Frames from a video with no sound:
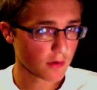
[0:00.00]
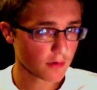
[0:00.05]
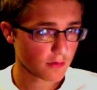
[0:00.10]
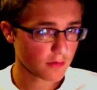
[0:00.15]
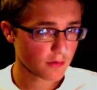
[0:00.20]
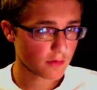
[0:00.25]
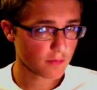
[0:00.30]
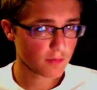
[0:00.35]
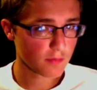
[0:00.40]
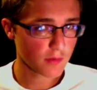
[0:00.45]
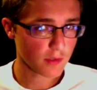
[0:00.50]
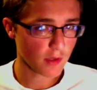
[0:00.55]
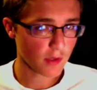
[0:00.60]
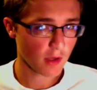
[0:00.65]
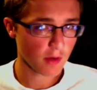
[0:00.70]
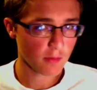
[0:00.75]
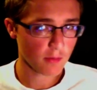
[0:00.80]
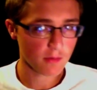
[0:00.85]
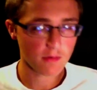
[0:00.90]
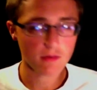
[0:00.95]

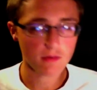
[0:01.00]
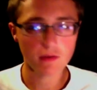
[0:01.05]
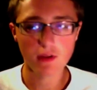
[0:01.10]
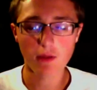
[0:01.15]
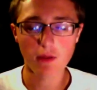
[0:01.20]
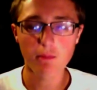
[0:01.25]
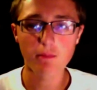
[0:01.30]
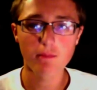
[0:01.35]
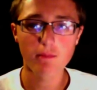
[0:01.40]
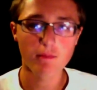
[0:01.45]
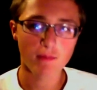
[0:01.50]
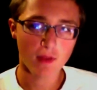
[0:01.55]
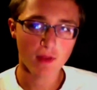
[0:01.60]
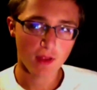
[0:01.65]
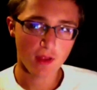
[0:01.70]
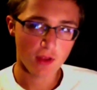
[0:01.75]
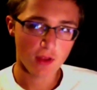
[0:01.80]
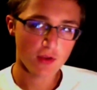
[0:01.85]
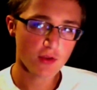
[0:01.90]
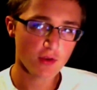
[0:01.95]
subscribers. Yep,
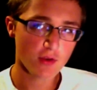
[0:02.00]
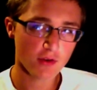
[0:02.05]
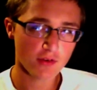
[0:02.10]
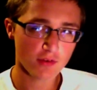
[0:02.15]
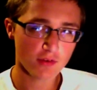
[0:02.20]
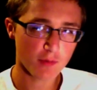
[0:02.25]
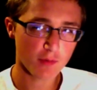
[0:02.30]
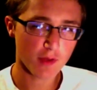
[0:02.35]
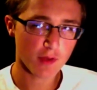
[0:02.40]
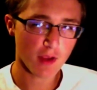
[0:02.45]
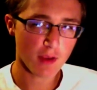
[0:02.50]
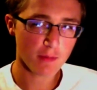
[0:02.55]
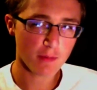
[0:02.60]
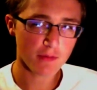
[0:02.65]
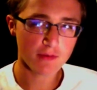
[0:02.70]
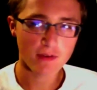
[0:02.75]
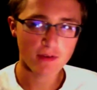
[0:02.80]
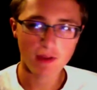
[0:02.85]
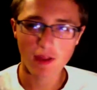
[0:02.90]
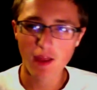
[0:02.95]
200 subscribers,
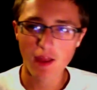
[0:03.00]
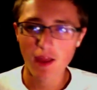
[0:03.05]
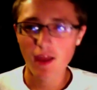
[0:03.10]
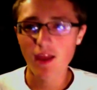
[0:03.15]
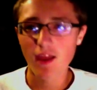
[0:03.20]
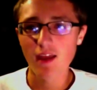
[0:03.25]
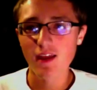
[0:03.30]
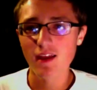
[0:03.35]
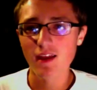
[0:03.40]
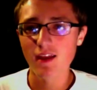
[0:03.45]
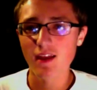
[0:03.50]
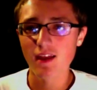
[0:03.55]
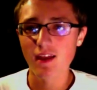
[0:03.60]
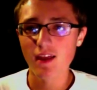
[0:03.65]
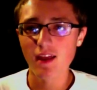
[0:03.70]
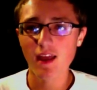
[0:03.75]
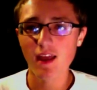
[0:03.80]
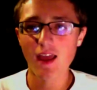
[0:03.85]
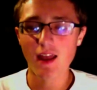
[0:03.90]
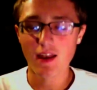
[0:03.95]

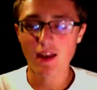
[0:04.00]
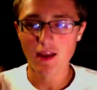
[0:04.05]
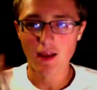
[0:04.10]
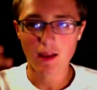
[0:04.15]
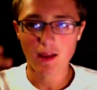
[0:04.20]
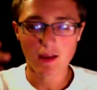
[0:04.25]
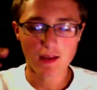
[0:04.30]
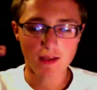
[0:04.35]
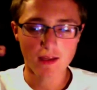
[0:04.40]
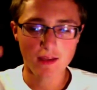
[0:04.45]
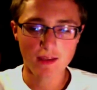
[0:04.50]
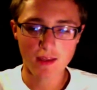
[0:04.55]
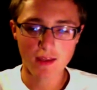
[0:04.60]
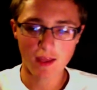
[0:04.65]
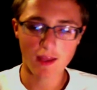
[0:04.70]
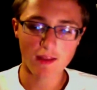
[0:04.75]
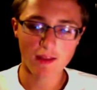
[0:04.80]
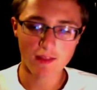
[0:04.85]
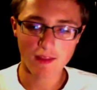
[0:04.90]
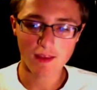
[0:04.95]
and I
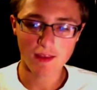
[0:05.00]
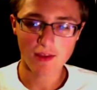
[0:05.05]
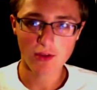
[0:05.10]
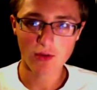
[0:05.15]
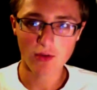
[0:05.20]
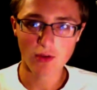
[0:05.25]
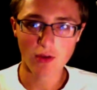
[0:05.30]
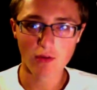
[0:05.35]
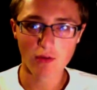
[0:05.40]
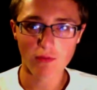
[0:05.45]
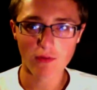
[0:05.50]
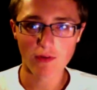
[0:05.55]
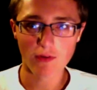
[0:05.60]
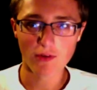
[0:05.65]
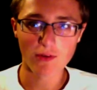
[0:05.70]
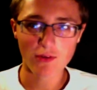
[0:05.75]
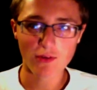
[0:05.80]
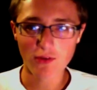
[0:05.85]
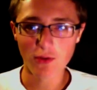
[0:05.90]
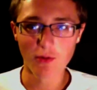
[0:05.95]
can't thank you enough for
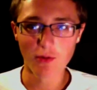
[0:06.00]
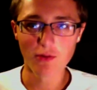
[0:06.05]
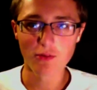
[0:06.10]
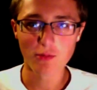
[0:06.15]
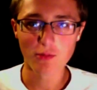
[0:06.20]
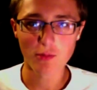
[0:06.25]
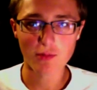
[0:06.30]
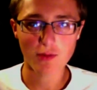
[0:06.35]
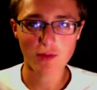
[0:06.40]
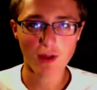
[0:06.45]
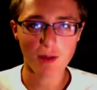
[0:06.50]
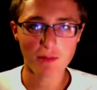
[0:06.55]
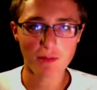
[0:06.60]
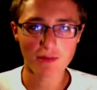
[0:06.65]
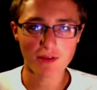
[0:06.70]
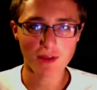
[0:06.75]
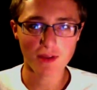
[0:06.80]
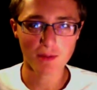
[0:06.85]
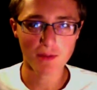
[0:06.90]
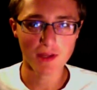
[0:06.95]
200 subscribers.
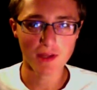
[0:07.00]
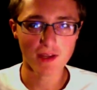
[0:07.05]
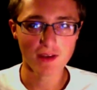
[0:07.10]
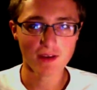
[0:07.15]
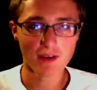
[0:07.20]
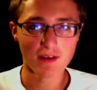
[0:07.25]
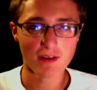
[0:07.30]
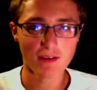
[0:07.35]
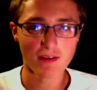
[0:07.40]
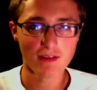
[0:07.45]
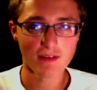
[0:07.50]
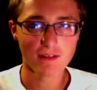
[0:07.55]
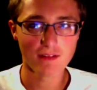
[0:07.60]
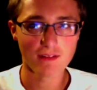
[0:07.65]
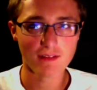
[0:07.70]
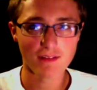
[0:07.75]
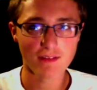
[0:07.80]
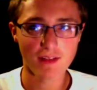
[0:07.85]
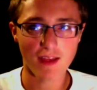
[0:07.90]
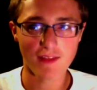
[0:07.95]
I mean,
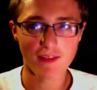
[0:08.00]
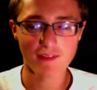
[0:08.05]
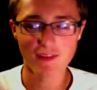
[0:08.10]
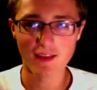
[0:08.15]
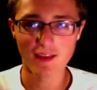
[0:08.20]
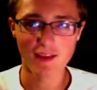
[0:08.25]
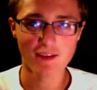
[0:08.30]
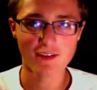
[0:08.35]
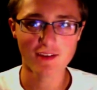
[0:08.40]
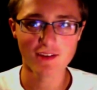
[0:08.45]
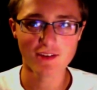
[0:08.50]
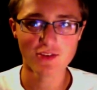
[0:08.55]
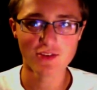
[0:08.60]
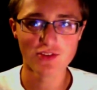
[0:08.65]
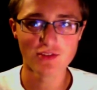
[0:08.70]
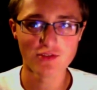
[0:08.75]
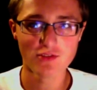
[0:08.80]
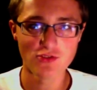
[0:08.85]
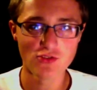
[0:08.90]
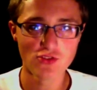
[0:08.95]
at the end of
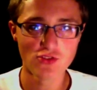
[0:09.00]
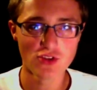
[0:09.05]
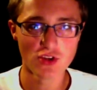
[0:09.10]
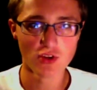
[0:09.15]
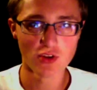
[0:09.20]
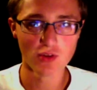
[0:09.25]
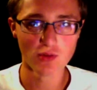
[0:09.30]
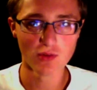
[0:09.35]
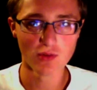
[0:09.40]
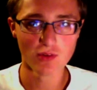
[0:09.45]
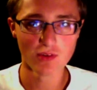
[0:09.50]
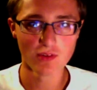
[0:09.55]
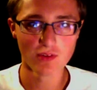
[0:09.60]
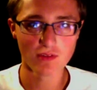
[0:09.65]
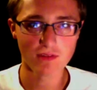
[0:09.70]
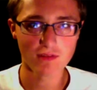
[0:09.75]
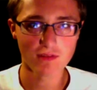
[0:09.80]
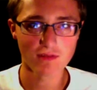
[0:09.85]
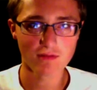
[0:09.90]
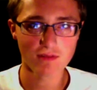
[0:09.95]
June,
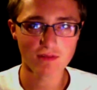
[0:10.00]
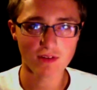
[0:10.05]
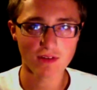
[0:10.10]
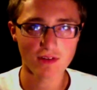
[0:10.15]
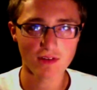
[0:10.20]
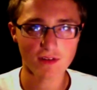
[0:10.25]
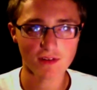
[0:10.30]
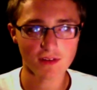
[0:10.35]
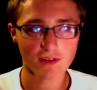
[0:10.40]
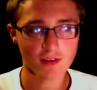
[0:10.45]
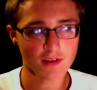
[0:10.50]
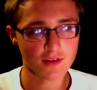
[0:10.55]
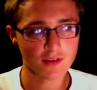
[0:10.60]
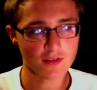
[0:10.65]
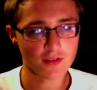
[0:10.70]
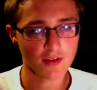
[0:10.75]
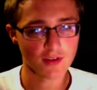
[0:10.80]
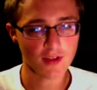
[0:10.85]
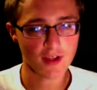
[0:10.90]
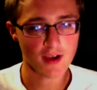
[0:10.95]
early
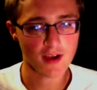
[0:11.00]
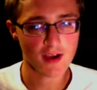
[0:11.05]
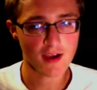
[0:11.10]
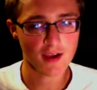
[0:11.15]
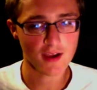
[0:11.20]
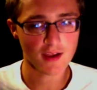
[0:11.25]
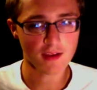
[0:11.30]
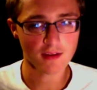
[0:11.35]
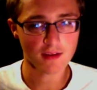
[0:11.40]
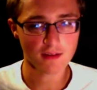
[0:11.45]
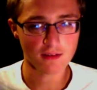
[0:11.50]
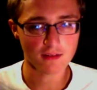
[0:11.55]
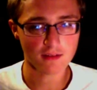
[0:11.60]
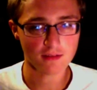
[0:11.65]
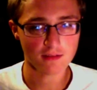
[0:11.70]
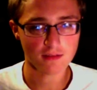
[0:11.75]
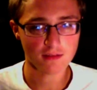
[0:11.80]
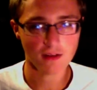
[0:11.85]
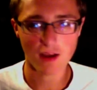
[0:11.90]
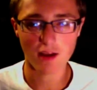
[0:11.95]
July,
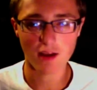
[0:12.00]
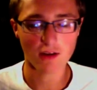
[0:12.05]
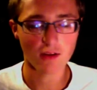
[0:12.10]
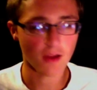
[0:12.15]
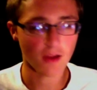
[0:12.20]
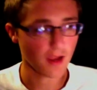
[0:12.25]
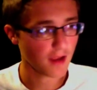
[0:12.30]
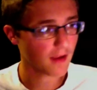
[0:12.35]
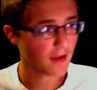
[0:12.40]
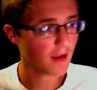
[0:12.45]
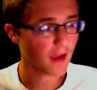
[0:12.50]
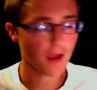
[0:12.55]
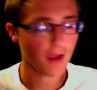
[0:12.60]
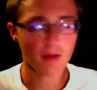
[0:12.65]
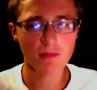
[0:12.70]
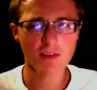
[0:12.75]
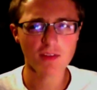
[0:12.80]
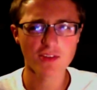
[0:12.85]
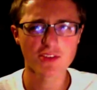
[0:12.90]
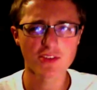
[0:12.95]
I don't know, I
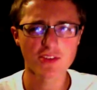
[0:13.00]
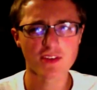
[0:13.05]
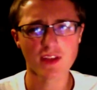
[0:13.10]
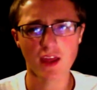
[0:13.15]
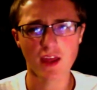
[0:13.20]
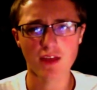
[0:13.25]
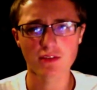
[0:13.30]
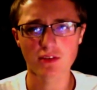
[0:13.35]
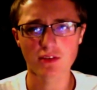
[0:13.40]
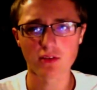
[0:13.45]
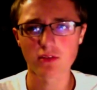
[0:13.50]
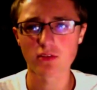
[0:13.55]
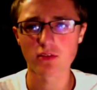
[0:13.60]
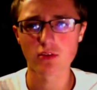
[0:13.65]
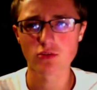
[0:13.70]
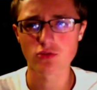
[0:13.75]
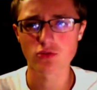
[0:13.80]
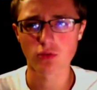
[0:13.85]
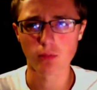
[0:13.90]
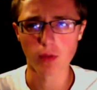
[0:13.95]
have the stats on
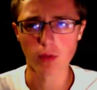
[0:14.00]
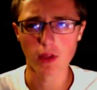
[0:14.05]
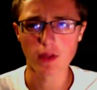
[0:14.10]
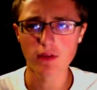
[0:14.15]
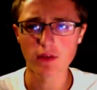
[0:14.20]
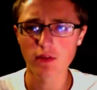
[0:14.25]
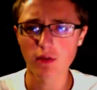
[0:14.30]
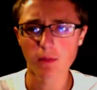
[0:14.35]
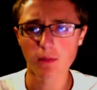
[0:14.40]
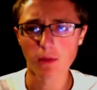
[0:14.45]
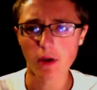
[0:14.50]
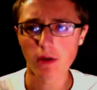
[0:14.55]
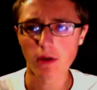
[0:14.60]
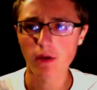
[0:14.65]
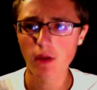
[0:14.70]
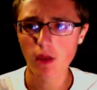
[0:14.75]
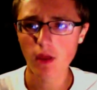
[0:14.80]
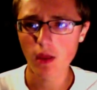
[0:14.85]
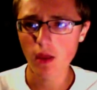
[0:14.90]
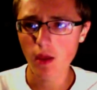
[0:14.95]
Social Blade somewhere,
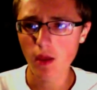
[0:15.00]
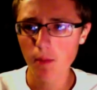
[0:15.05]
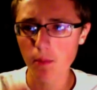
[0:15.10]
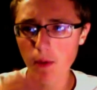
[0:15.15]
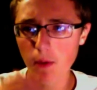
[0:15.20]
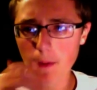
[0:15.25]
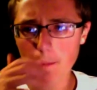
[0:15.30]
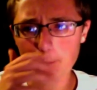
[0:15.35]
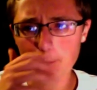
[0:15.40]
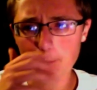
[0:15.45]
but